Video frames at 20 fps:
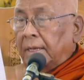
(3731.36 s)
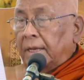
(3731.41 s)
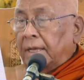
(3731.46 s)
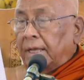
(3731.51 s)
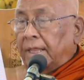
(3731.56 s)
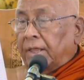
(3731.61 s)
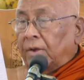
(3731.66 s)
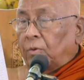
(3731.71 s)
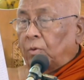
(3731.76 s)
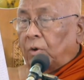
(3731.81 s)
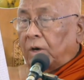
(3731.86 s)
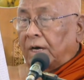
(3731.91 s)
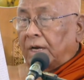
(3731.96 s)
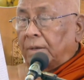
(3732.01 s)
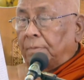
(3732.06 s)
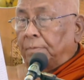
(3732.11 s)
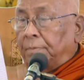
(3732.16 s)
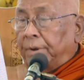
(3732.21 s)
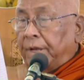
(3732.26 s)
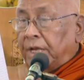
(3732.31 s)
the
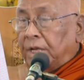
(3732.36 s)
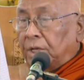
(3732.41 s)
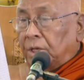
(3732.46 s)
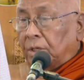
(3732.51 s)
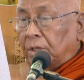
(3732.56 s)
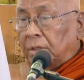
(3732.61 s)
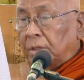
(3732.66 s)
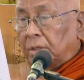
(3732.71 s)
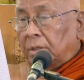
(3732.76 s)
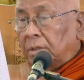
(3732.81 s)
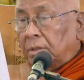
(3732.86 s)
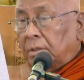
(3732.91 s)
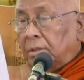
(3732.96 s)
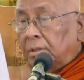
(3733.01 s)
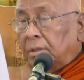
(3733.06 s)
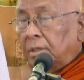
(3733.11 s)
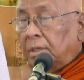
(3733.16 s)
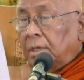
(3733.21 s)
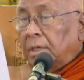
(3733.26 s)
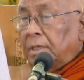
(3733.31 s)
world beyond.
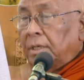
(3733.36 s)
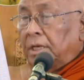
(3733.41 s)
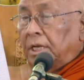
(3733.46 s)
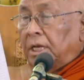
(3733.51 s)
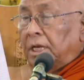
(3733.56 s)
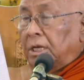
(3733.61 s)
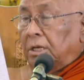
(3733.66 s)
Go